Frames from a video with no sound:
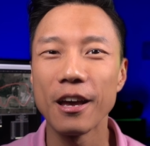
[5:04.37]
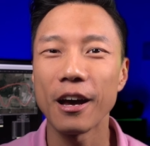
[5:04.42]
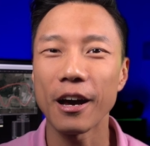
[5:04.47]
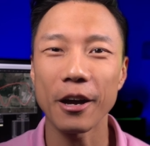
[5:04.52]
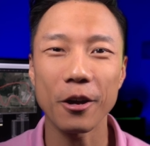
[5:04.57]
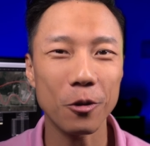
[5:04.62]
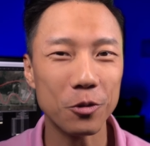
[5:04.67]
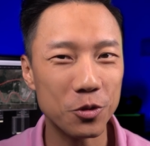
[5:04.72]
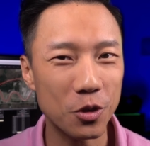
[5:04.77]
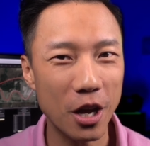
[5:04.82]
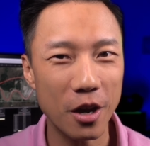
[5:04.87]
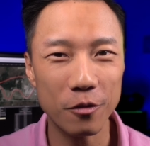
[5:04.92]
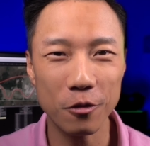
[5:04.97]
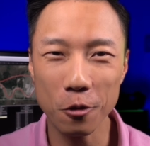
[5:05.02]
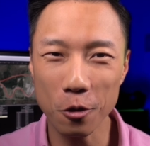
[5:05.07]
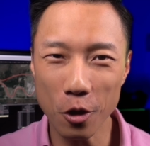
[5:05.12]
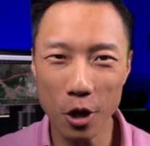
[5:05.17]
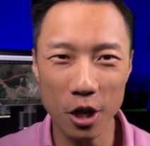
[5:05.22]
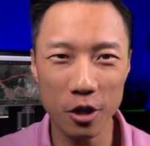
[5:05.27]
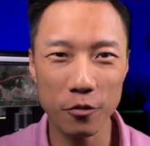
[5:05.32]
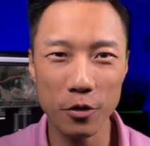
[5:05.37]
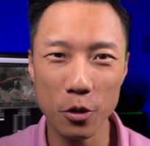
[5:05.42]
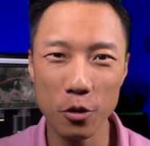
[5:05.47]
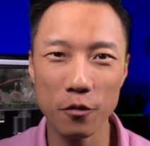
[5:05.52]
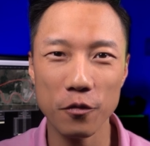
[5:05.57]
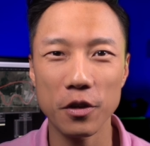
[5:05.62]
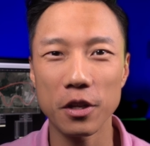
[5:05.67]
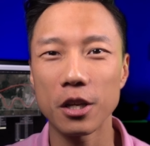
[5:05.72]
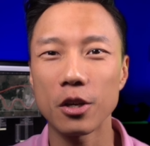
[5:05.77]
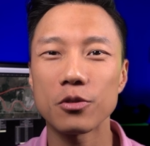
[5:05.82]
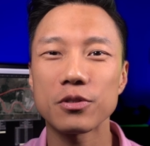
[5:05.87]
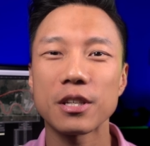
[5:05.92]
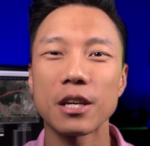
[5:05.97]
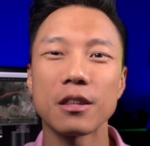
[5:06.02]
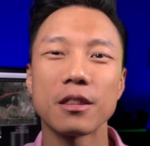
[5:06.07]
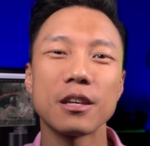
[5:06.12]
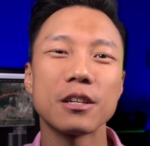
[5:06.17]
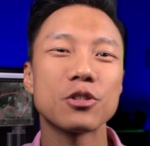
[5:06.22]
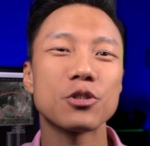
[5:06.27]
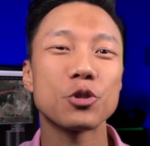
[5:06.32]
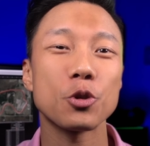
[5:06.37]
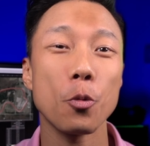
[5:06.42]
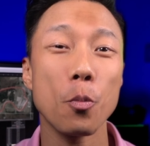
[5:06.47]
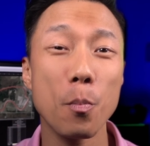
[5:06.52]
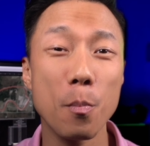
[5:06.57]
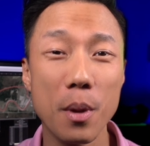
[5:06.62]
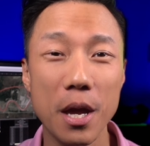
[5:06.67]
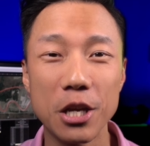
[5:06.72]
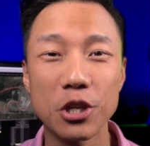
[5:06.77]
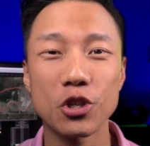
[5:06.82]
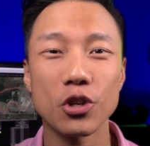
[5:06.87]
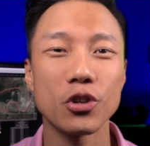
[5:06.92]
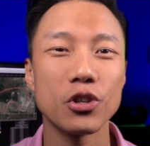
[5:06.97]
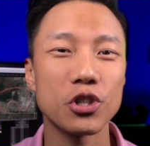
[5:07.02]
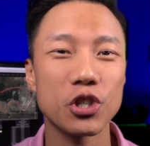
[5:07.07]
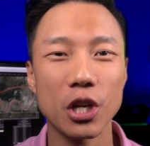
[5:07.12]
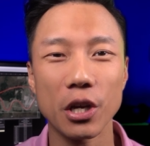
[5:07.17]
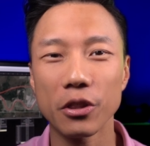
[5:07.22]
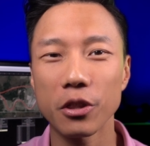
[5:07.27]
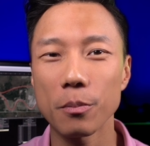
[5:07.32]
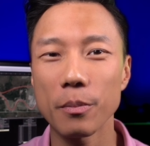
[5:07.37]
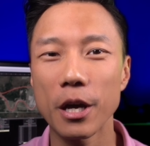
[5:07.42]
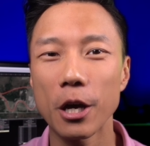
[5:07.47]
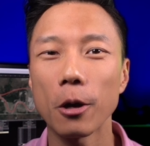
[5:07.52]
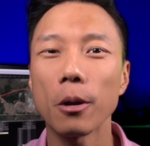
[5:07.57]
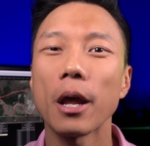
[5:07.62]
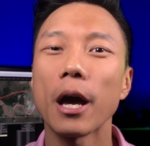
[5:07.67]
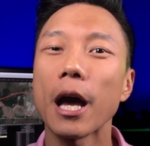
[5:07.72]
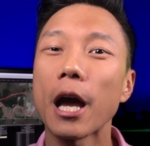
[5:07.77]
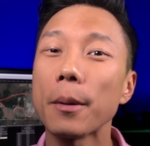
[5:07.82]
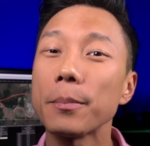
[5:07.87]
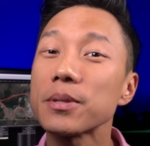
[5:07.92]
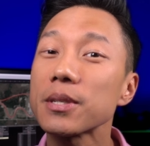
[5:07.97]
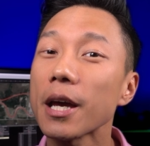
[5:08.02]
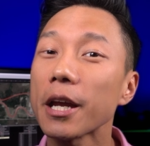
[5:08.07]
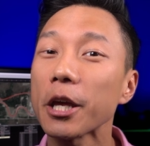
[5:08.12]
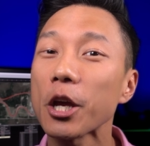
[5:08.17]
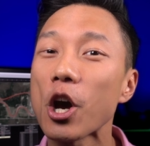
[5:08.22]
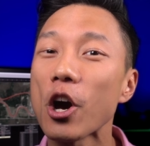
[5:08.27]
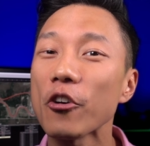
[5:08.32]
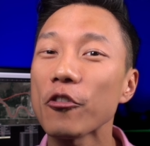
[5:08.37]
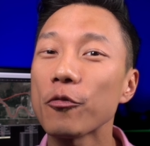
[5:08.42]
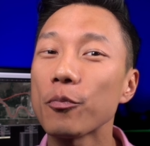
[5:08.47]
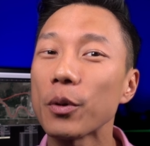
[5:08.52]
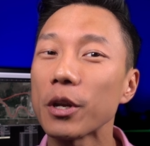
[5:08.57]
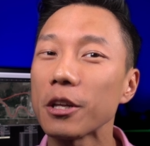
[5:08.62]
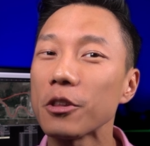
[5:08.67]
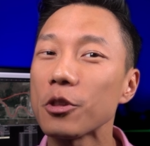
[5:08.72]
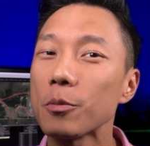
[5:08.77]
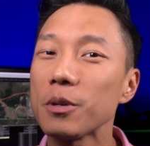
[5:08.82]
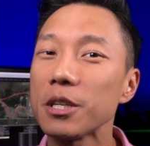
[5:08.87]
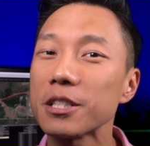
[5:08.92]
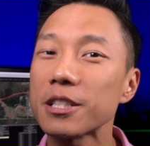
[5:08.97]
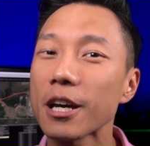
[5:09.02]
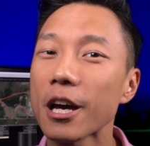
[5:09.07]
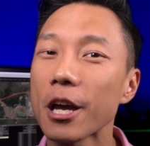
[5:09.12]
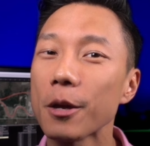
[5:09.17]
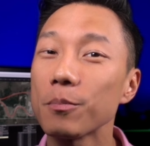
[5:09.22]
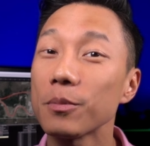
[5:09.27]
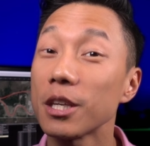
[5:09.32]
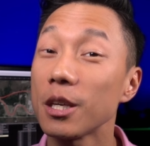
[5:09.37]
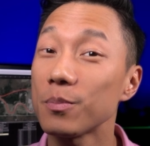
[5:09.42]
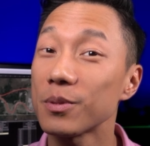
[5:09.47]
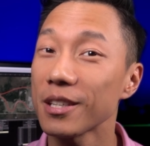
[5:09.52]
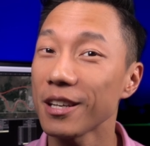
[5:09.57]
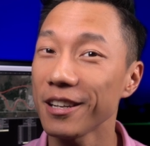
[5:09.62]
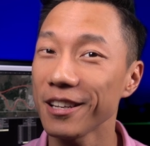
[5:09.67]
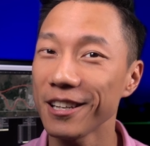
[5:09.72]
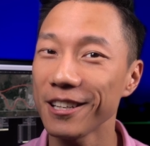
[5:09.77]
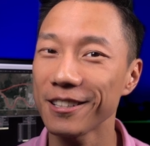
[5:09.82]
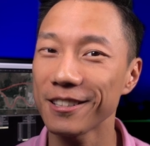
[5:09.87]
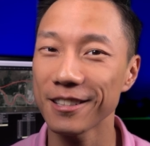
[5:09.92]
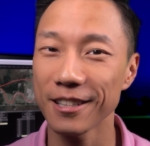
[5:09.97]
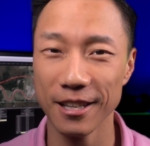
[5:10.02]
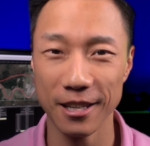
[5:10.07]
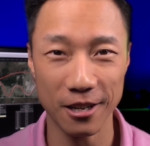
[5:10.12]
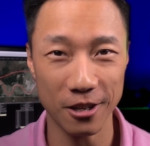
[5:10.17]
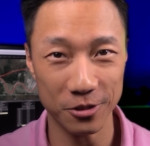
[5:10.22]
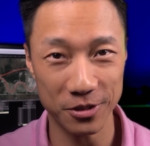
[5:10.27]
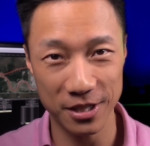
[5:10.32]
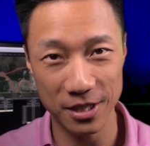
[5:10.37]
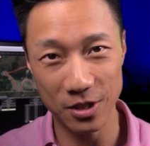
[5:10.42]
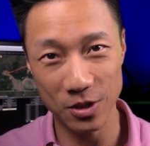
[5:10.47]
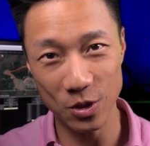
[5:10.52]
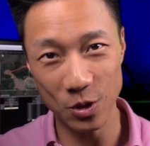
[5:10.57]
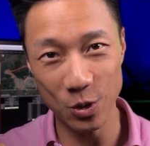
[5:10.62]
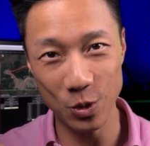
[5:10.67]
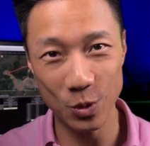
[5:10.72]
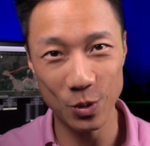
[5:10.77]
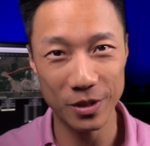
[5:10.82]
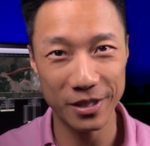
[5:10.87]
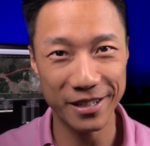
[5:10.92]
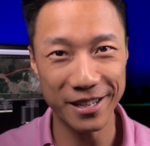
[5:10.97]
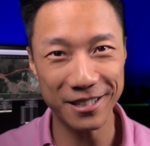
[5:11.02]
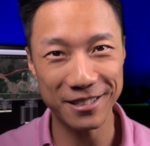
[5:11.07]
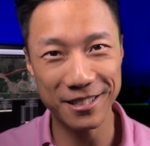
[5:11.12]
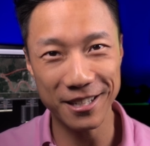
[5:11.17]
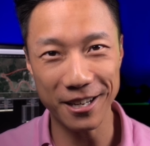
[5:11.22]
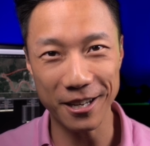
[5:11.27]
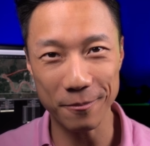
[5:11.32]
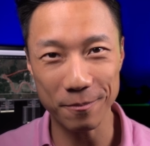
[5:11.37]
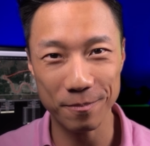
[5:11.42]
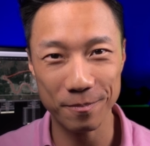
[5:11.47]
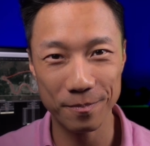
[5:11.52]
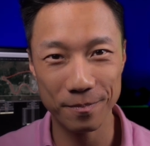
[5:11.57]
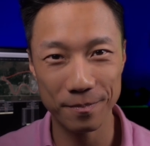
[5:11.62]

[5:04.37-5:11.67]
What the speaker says: I also have a lot of other videos like this, so make sure you check them out. I'm signing off, but in the meantime, keep sending it, and I'll see you next time.